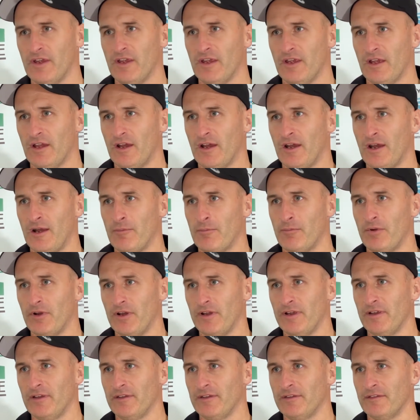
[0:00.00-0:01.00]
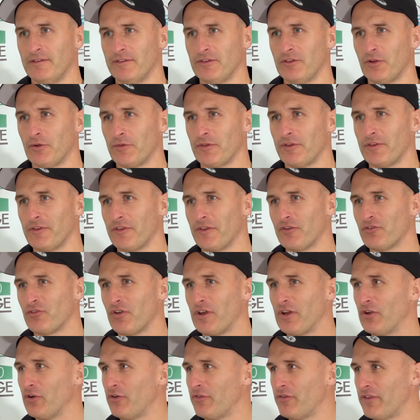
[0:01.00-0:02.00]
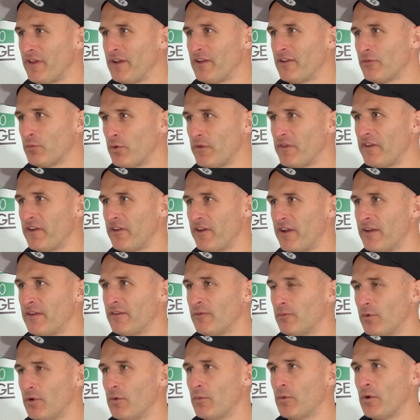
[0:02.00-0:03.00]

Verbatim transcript: Mm. Um, but you know the, the trade-off then is when they're in, we're,